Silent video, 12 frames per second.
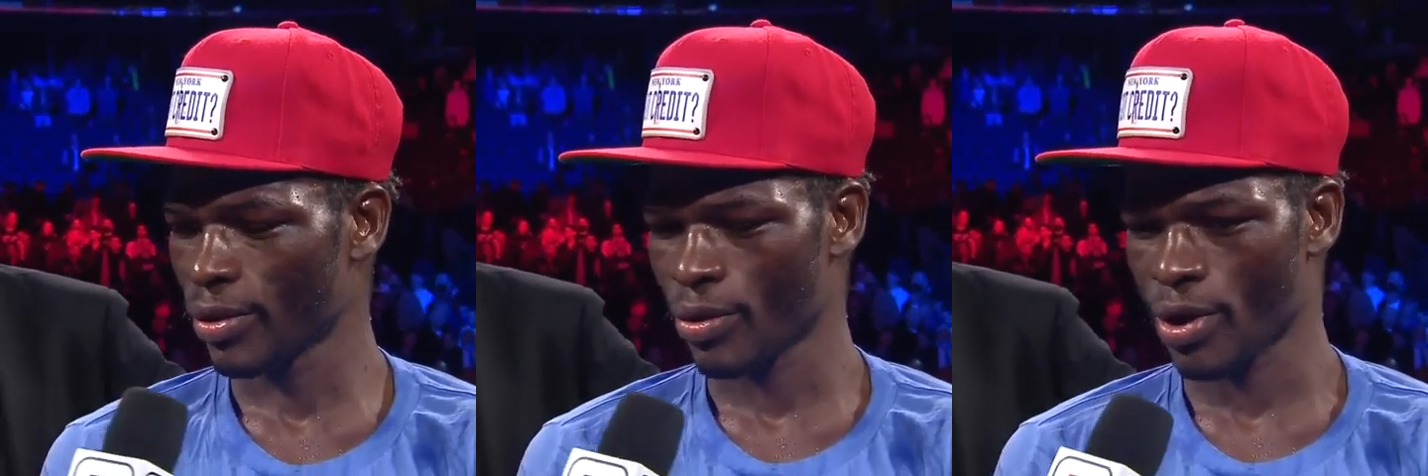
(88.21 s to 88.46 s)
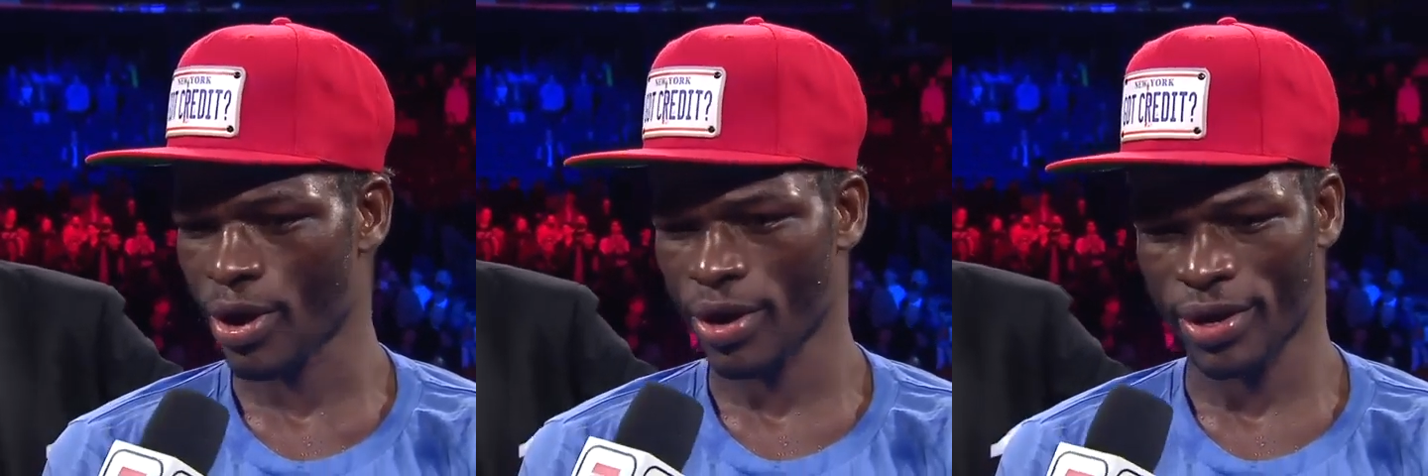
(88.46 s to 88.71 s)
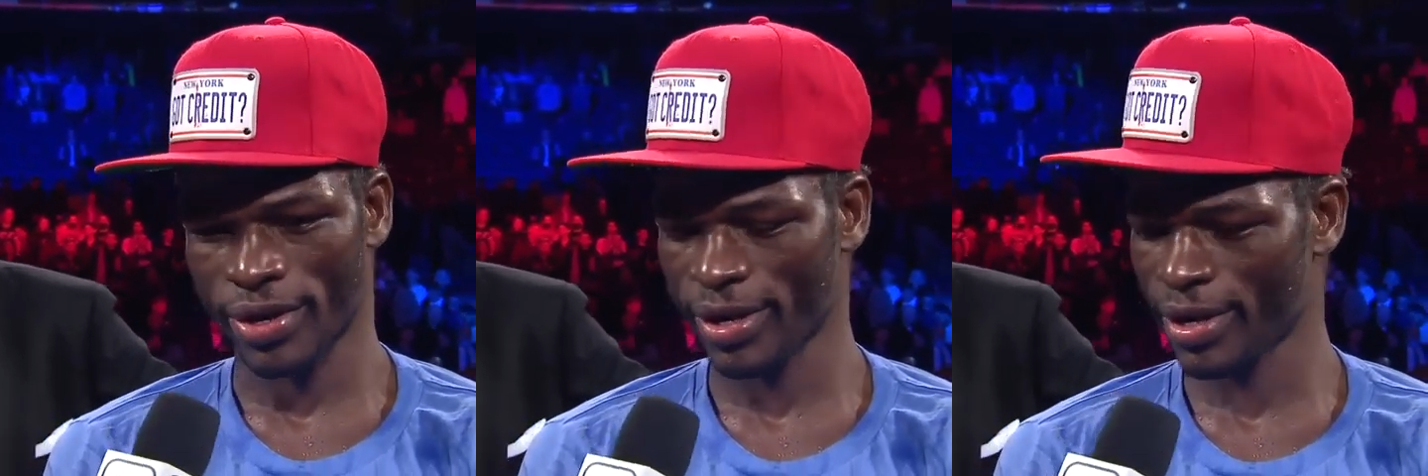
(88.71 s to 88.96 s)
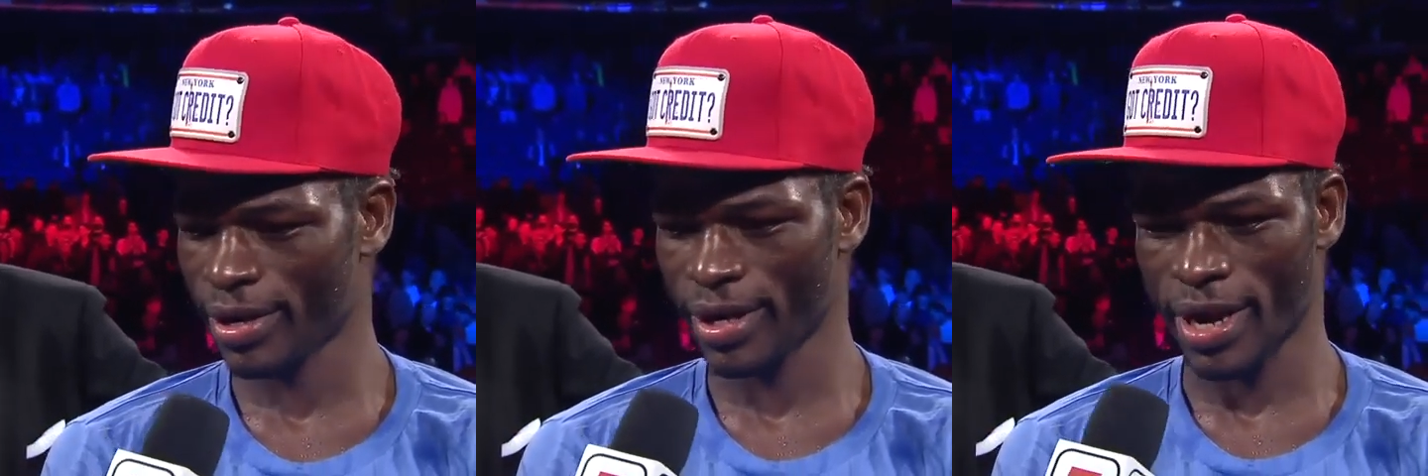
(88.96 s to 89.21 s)
Well,
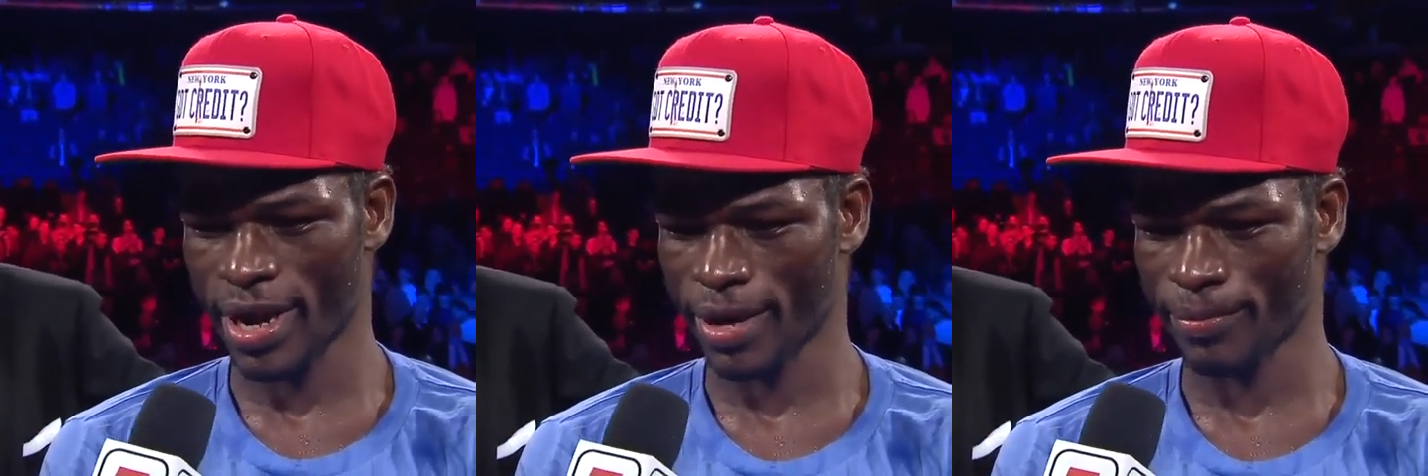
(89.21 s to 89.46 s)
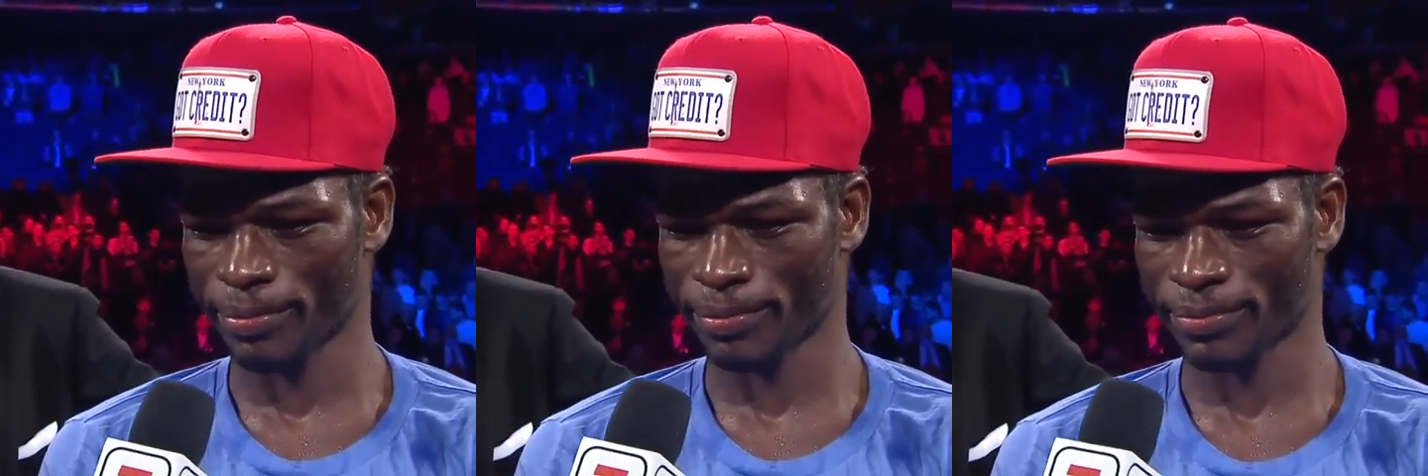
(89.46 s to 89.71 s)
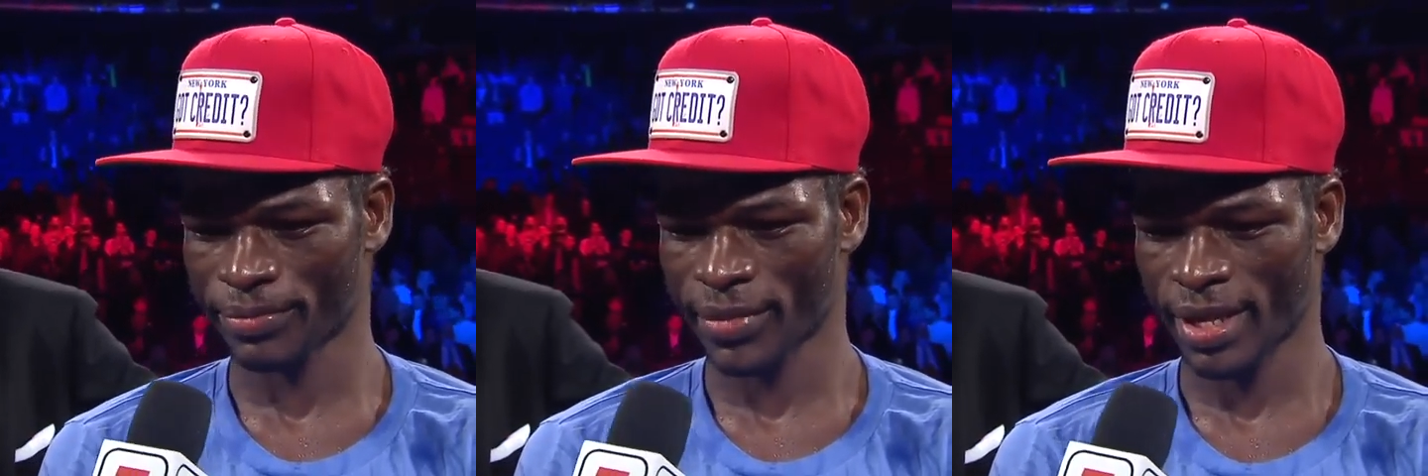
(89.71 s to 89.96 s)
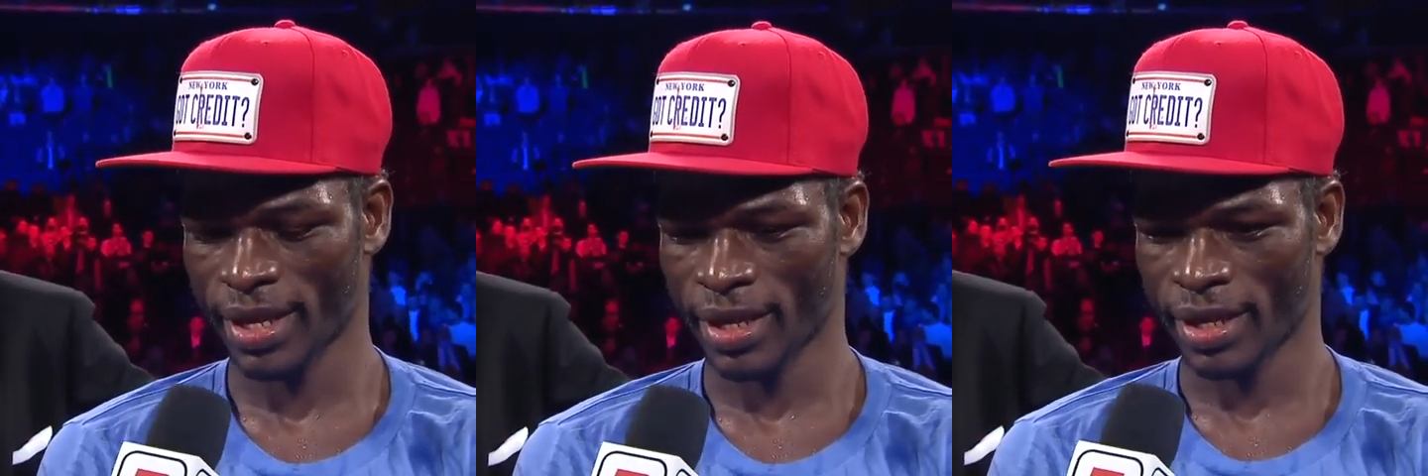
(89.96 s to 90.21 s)
um,
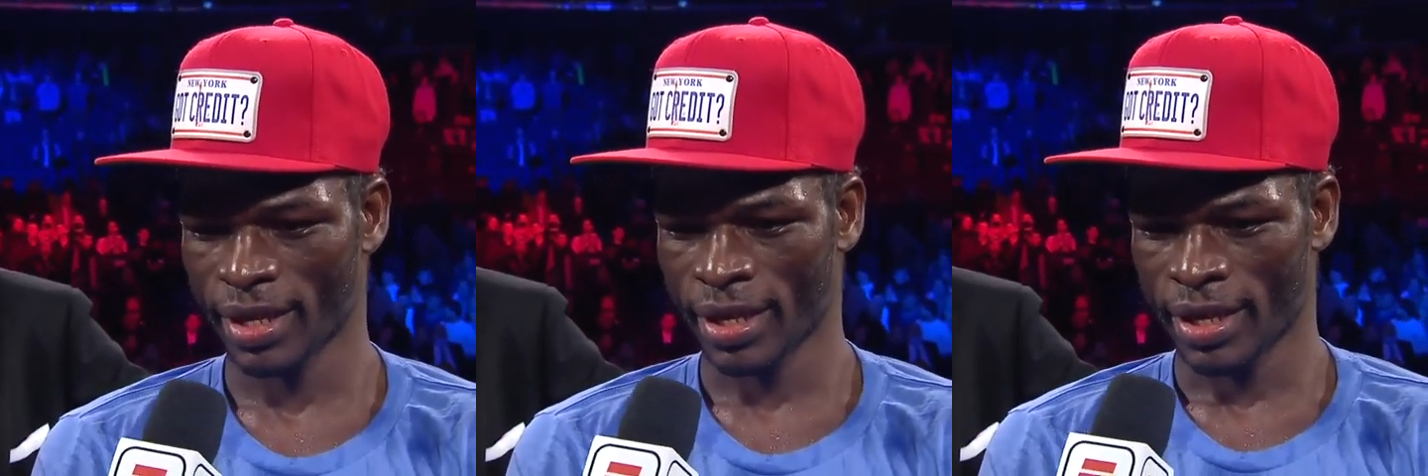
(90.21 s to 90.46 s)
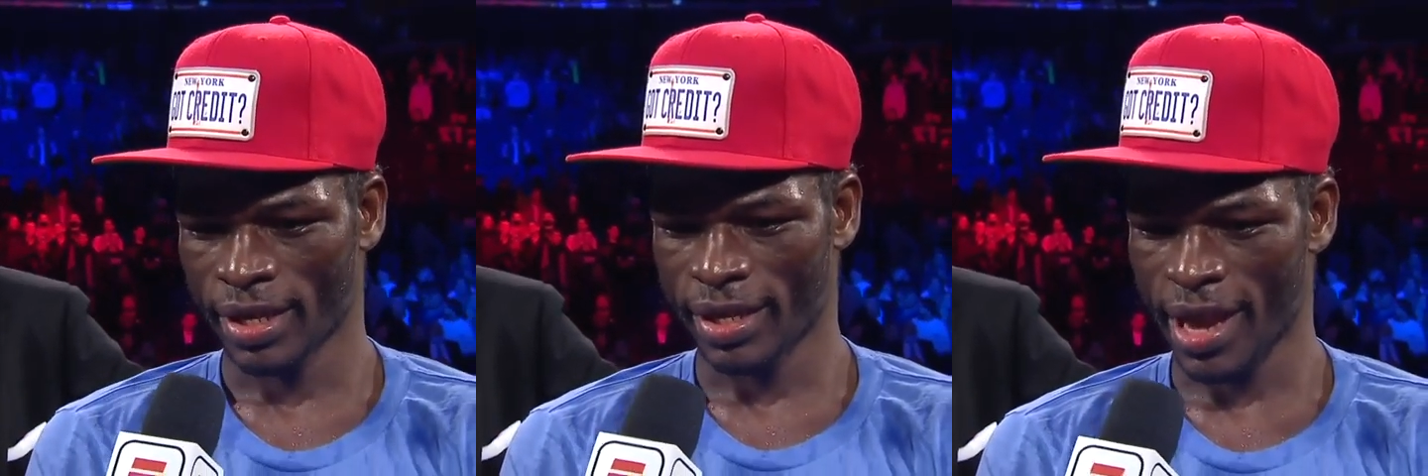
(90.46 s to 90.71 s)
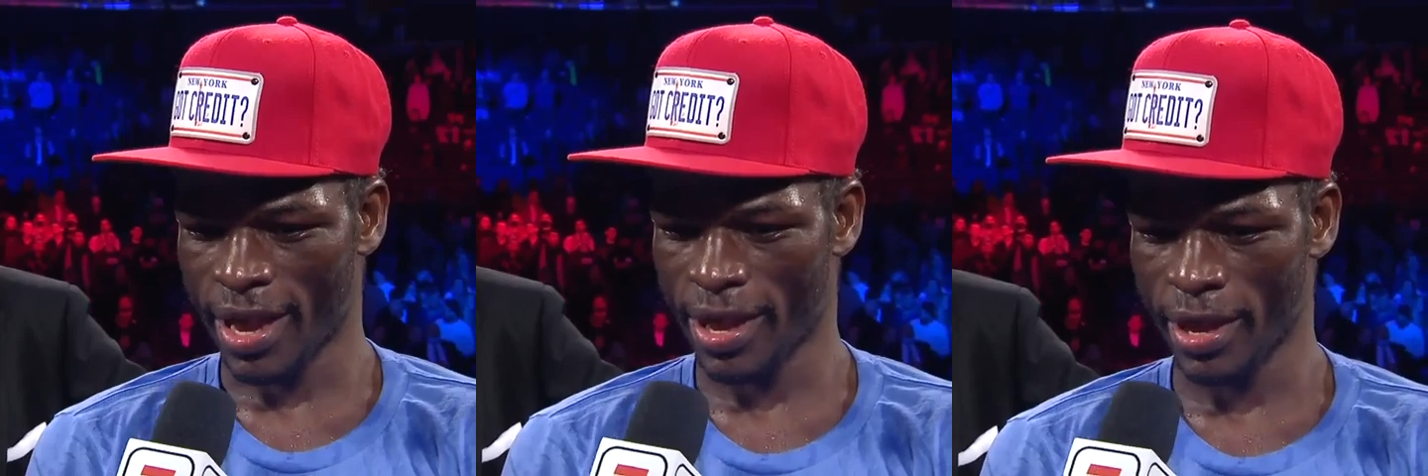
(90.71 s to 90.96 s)
the